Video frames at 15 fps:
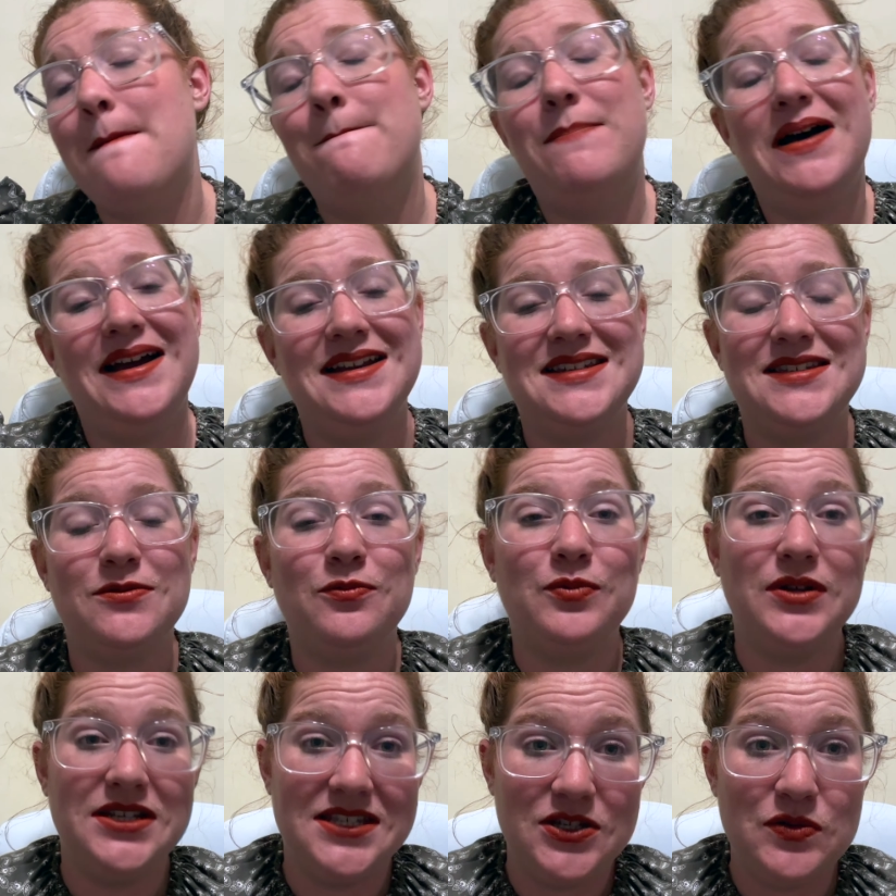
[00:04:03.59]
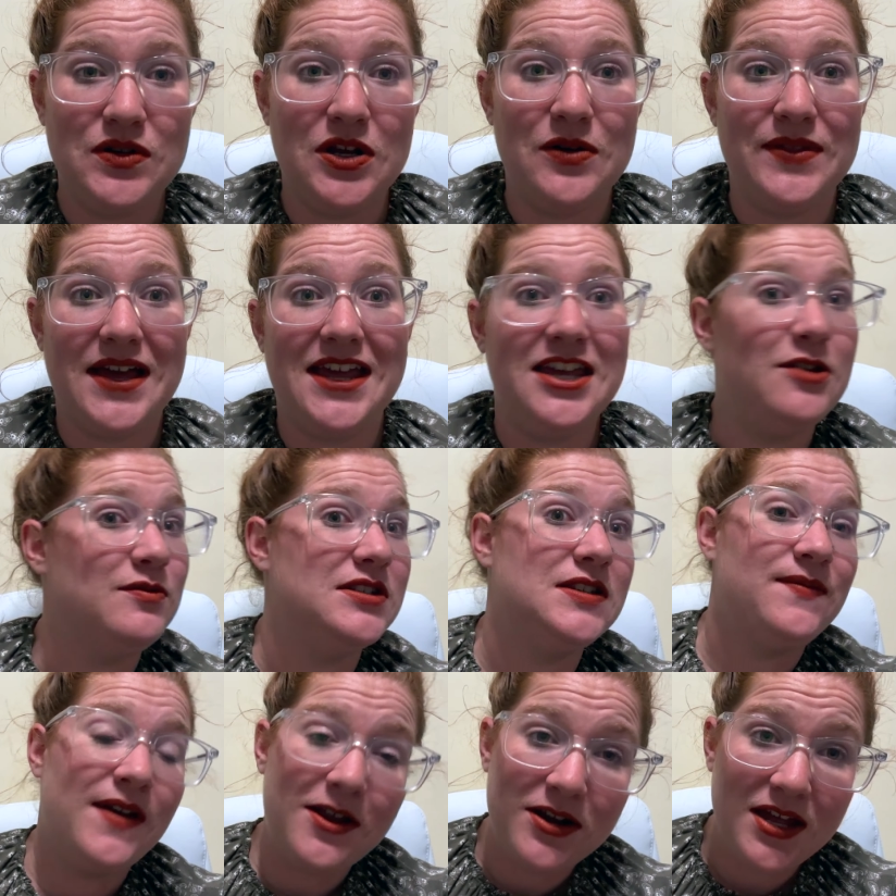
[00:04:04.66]
but we do know that it was
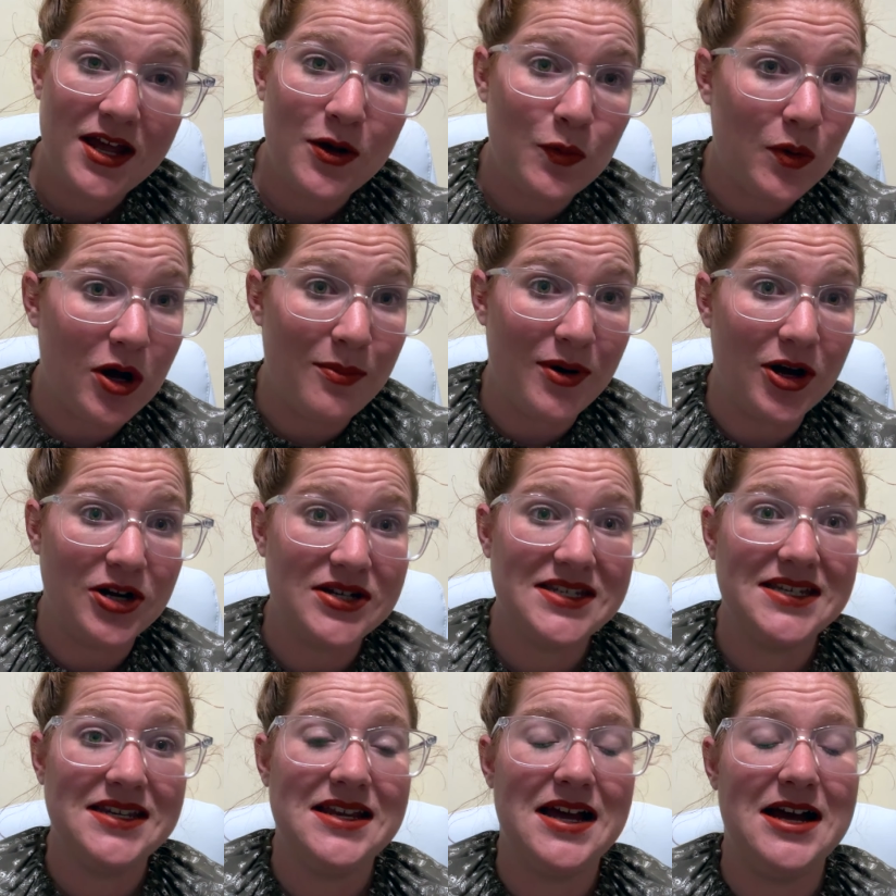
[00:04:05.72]
found at a Walmart.